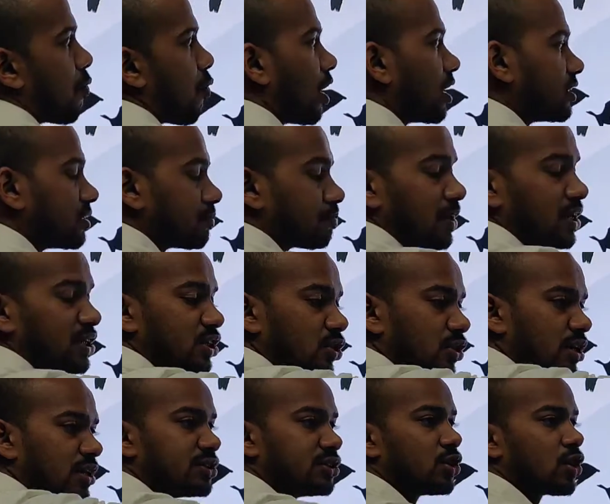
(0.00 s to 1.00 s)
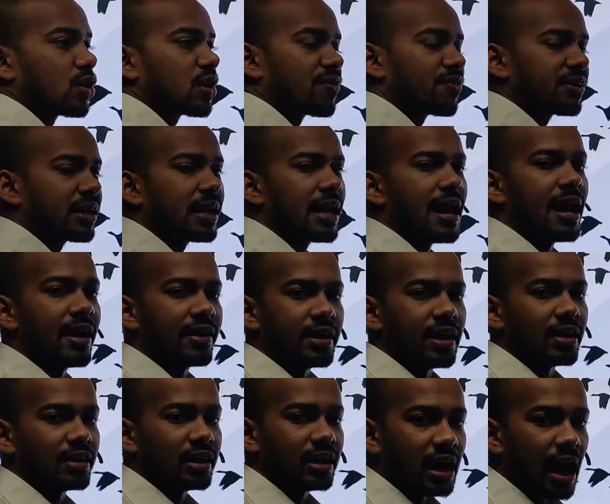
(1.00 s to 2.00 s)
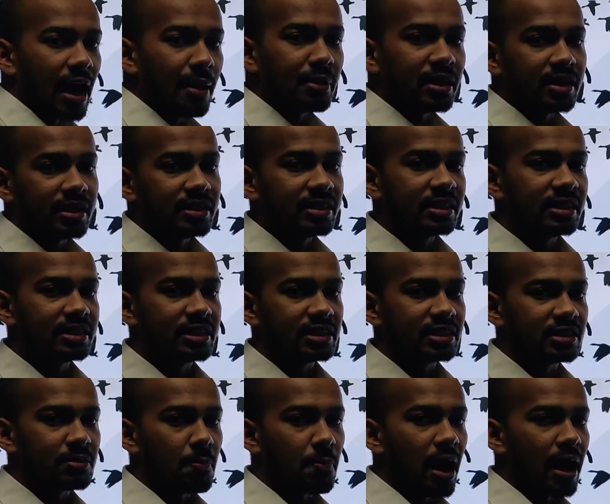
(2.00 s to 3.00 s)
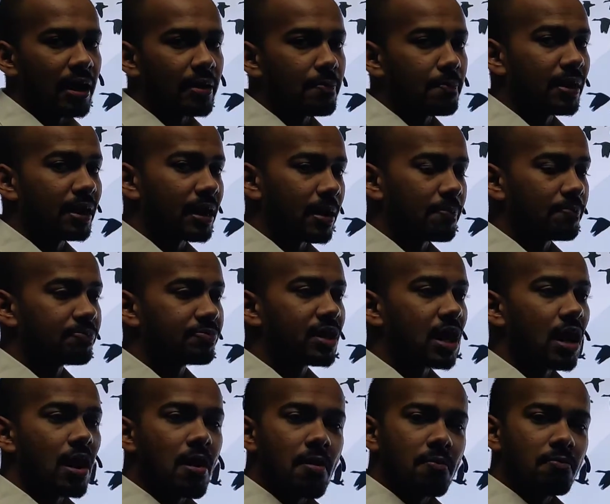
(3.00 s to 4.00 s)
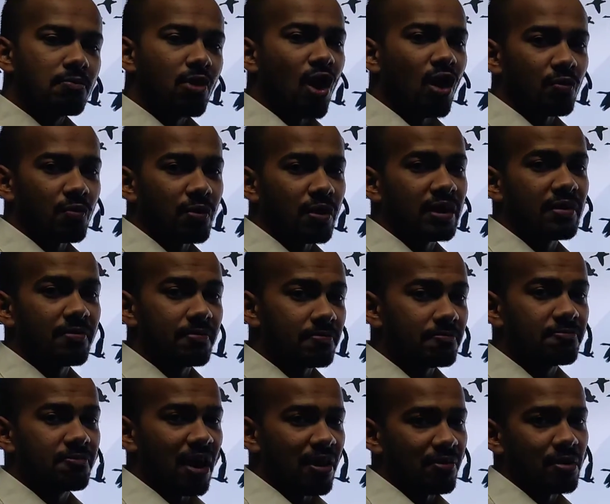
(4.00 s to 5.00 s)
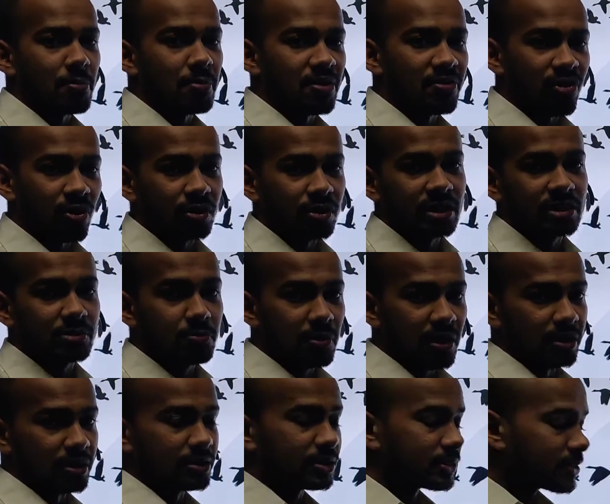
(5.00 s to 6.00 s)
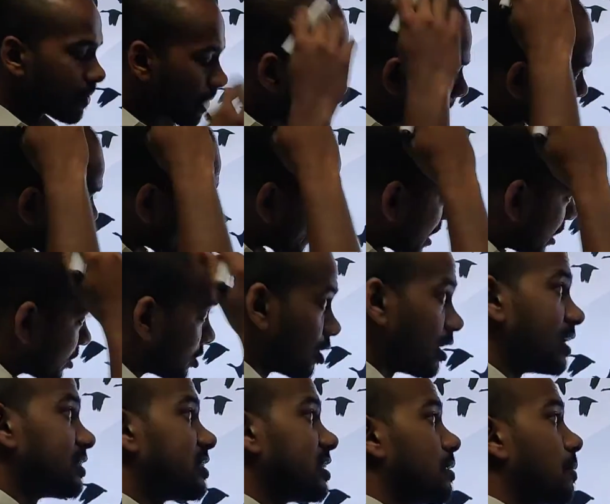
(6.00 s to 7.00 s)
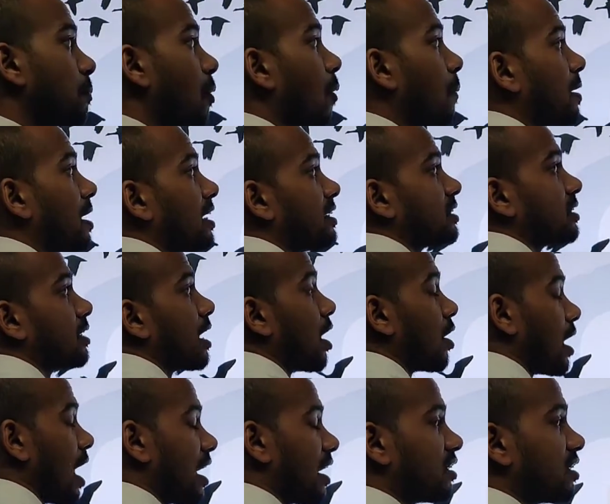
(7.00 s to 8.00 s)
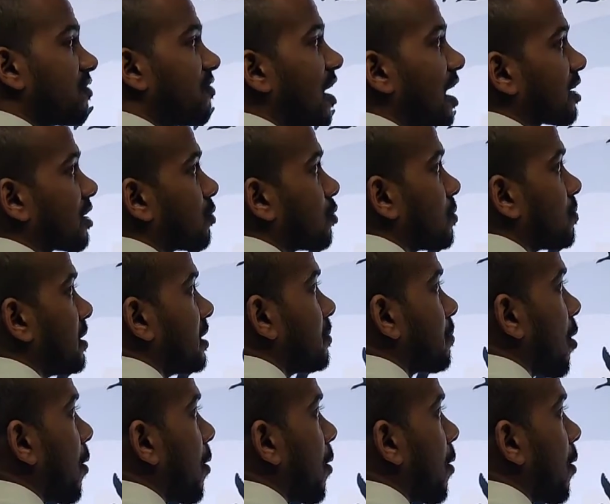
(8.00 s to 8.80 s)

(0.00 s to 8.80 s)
one particular geographical area, the climate conditions might become not very favorable for these birds. So let's say the population, another factor would be the